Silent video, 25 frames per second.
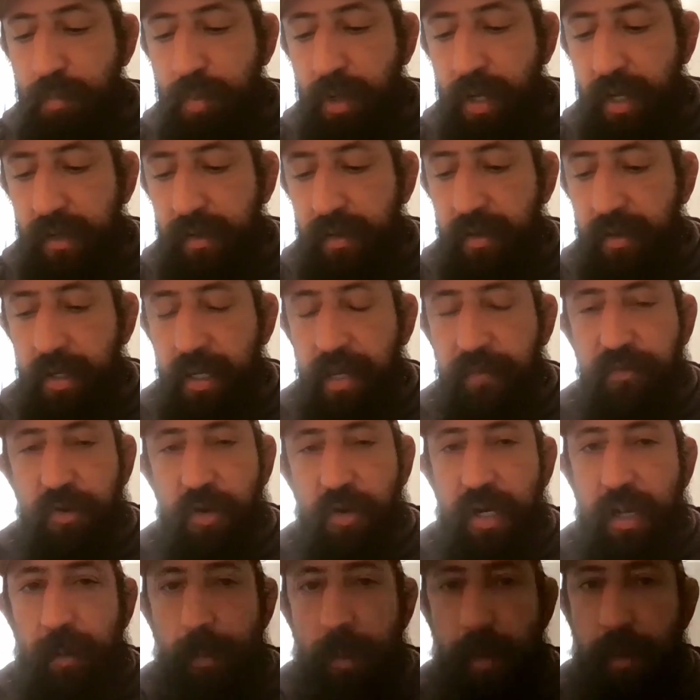But if
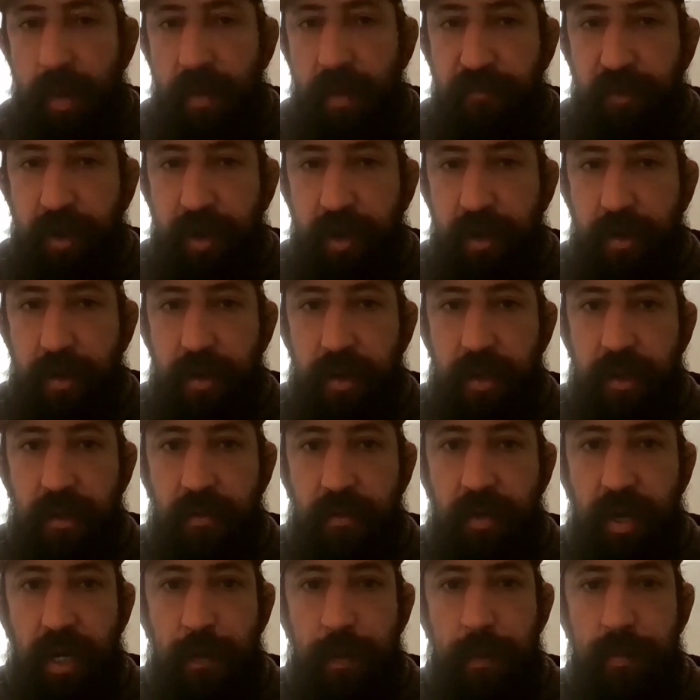you're an MMA fighter,
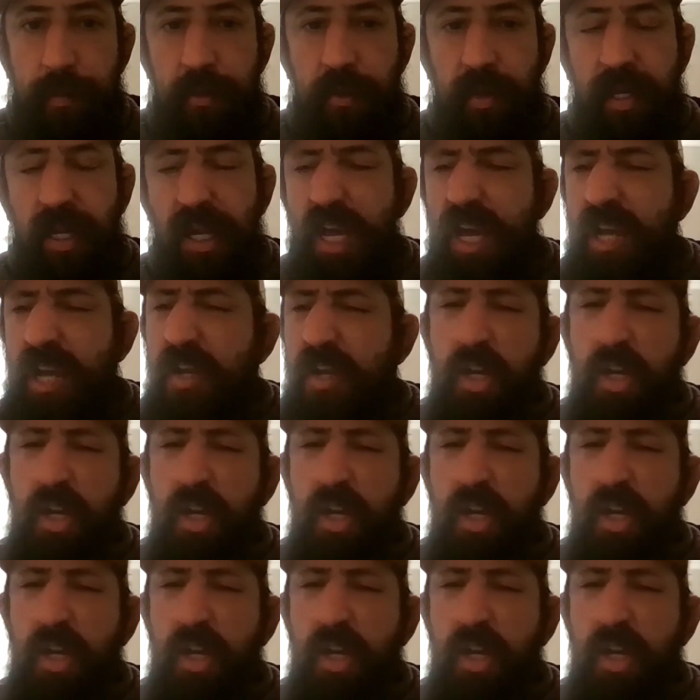you a lot of people like,